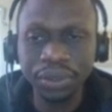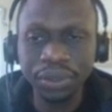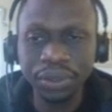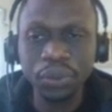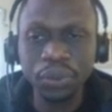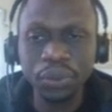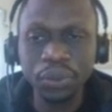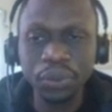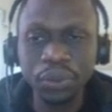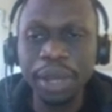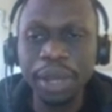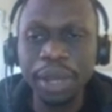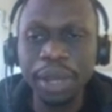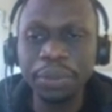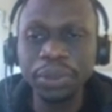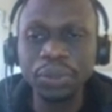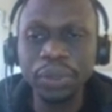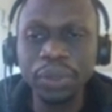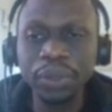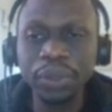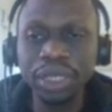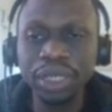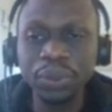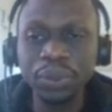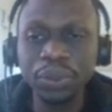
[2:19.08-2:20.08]
What happens
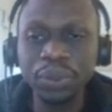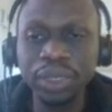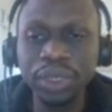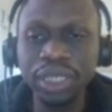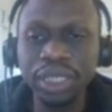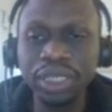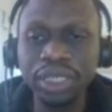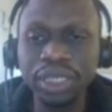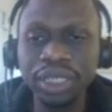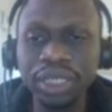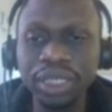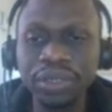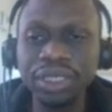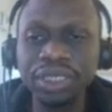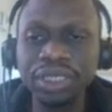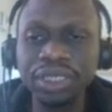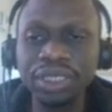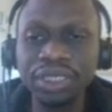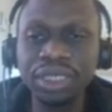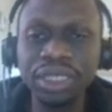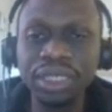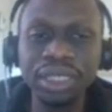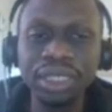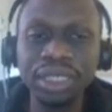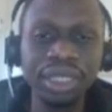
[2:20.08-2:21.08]
when we give
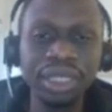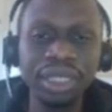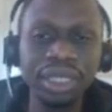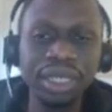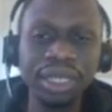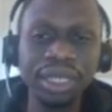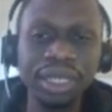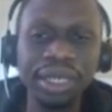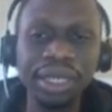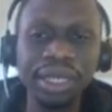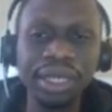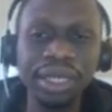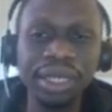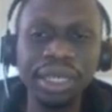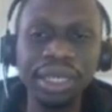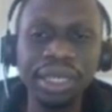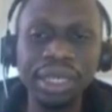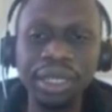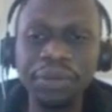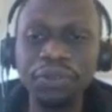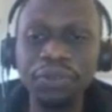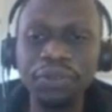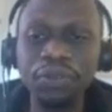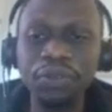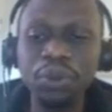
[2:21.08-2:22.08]
it a
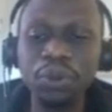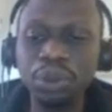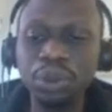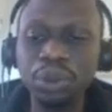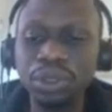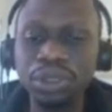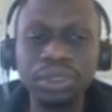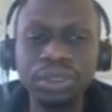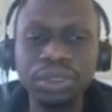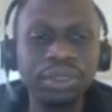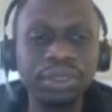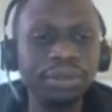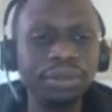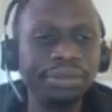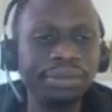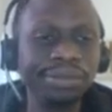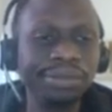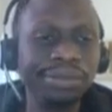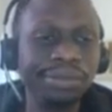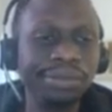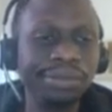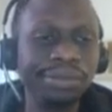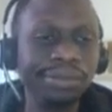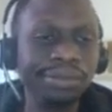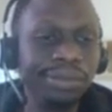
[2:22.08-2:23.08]
float
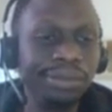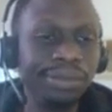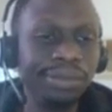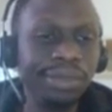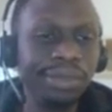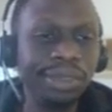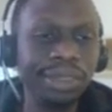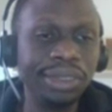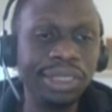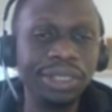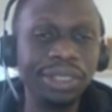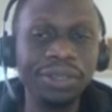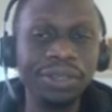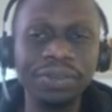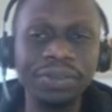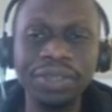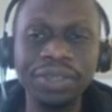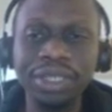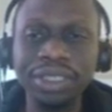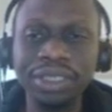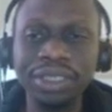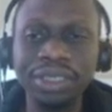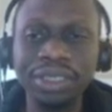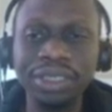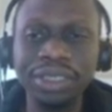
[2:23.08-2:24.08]
instead of
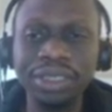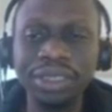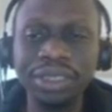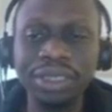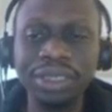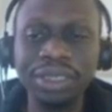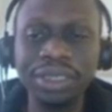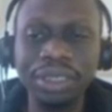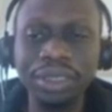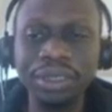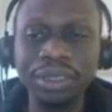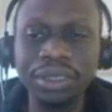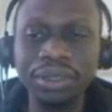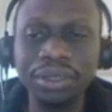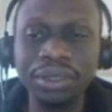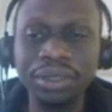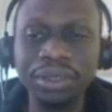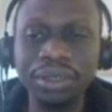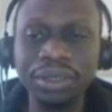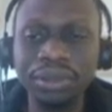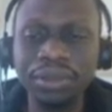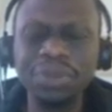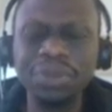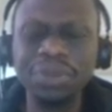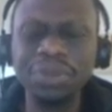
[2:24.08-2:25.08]
an integer?
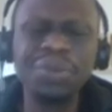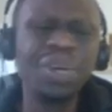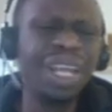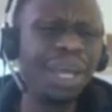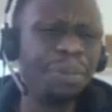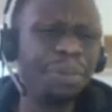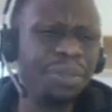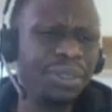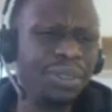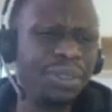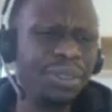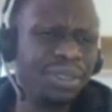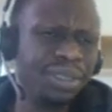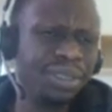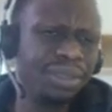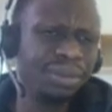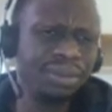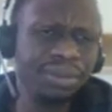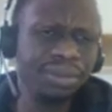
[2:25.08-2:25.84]
What happens?